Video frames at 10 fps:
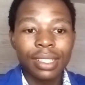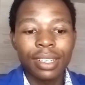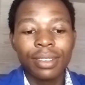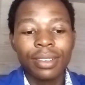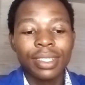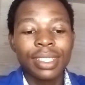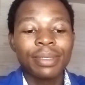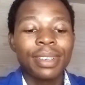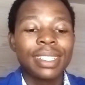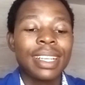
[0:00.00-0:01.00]
technologies,
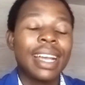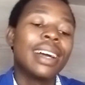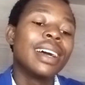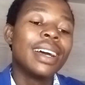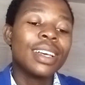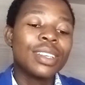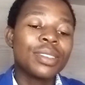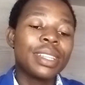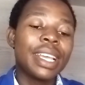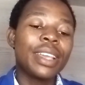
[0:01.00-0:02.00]
but yeah. So
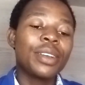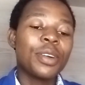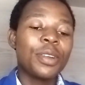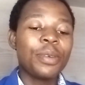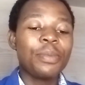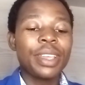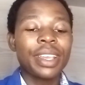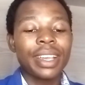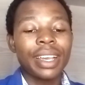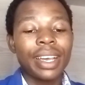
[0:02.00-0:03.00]
the
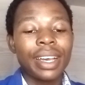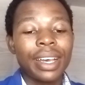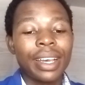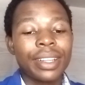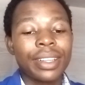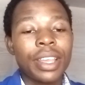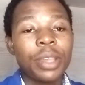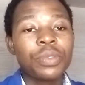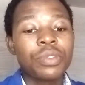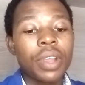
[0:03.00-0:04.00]
economic
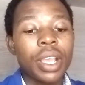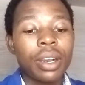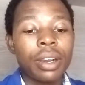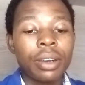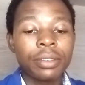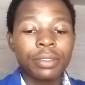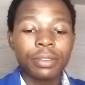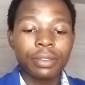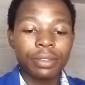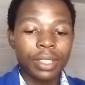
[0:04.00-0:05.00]
tapestry of
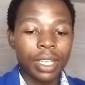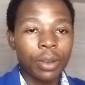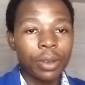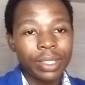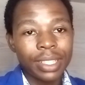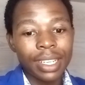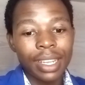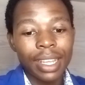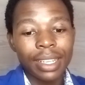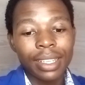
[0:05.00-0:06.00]
the
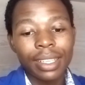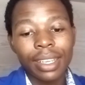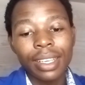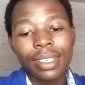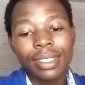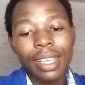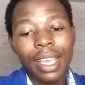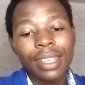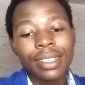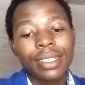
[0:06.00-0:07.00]
continent is
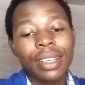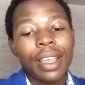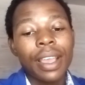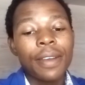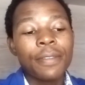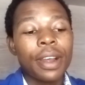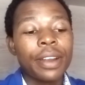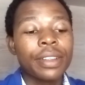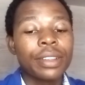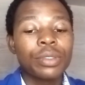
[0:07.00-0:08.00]
as
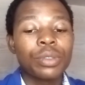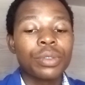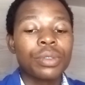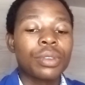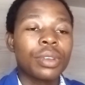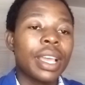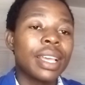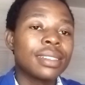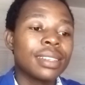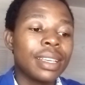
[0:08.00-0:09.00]
varied
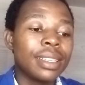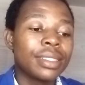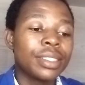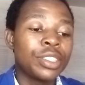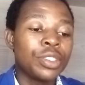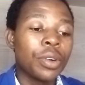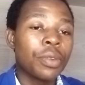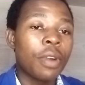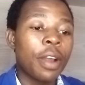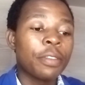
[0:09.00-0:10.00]
as its
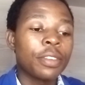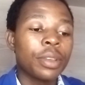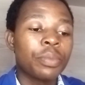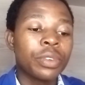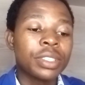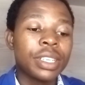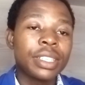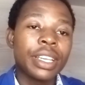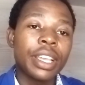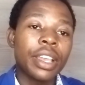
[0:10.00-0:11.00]
geography,
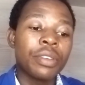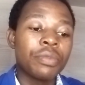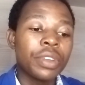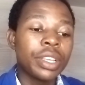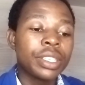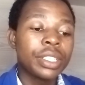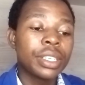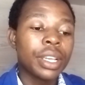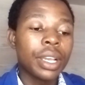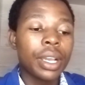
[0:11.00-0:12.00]
presenting a rich
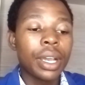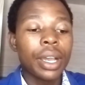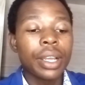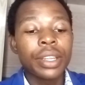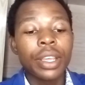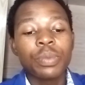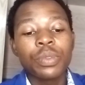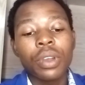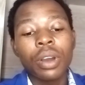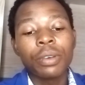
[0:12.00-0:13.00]
tapestry of